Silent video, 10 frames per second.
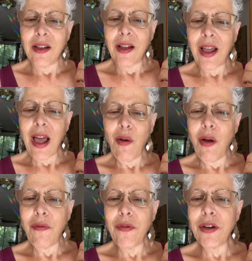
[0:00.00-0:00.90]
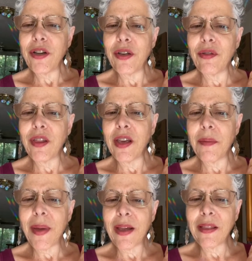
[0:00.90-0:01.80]
How often do you think
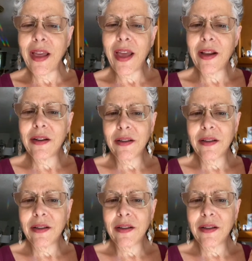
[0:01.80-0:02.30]
about that?